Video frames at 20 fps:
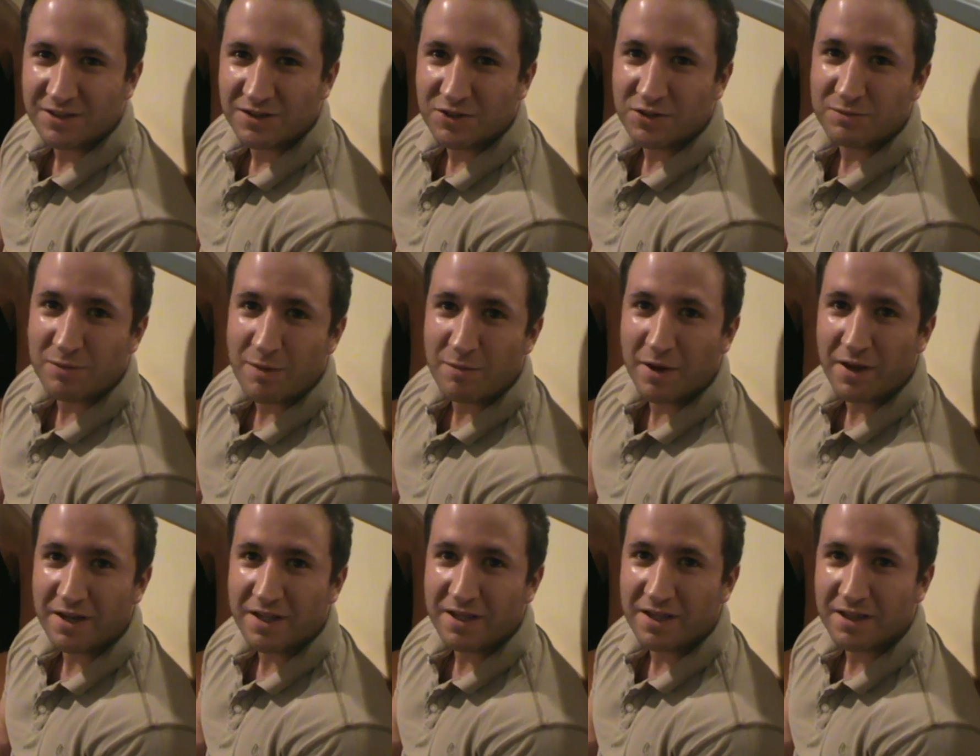Who's my
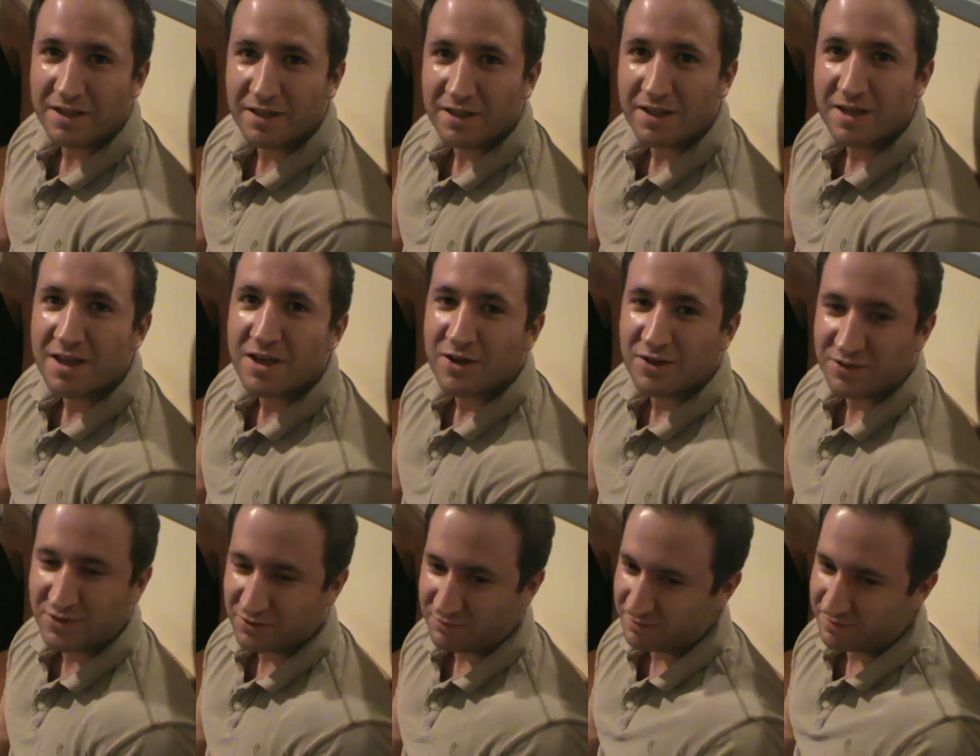buddy?
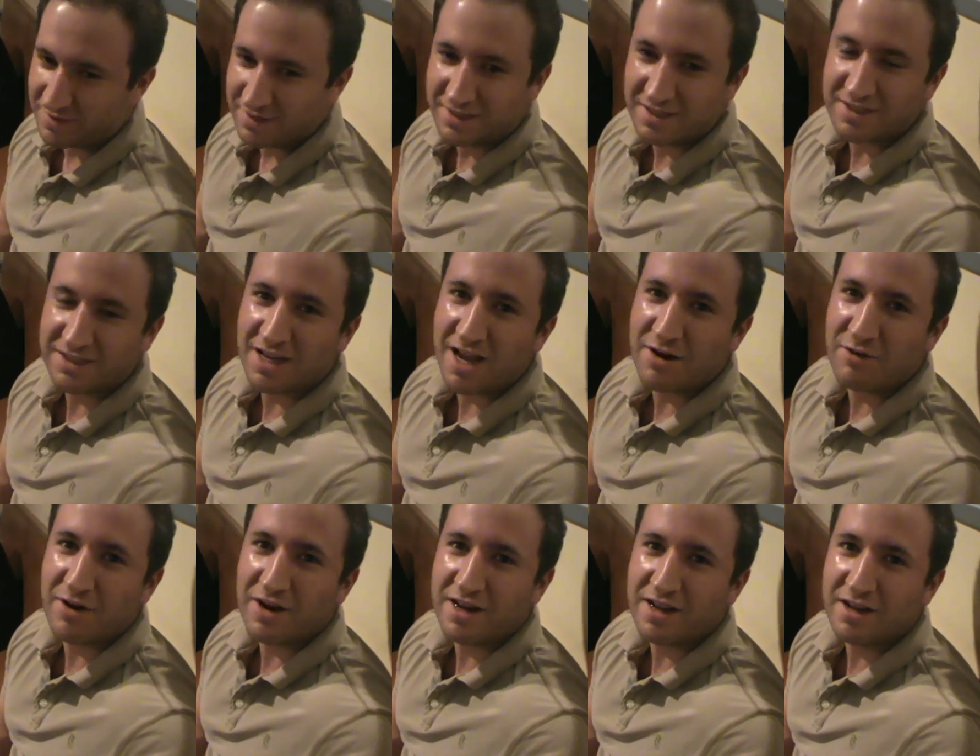Dude, this
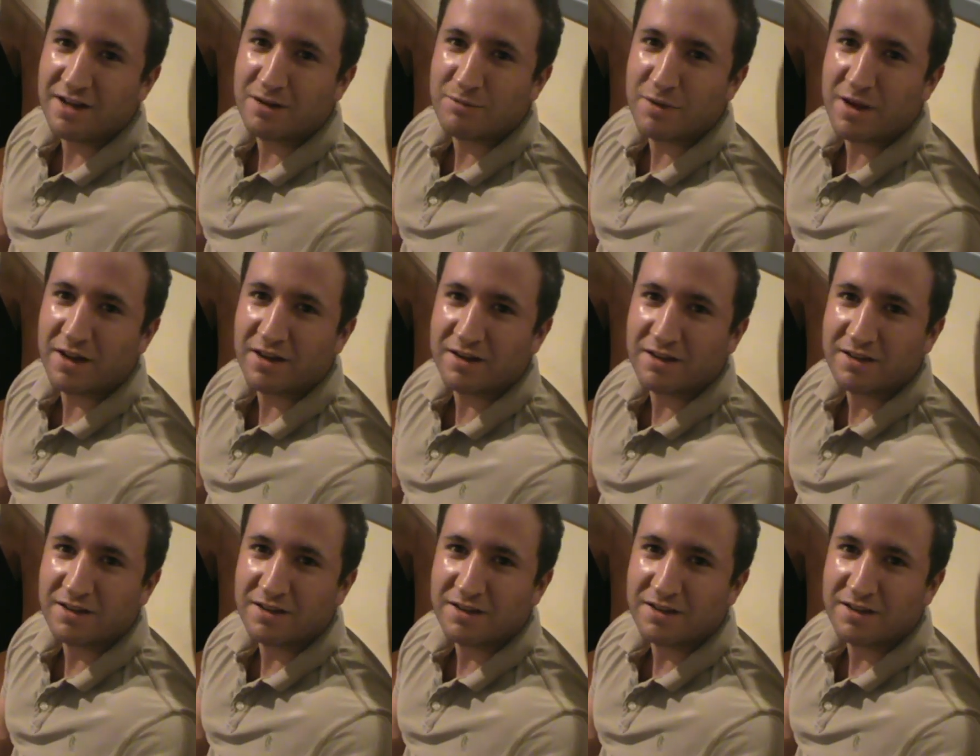guy right here, man.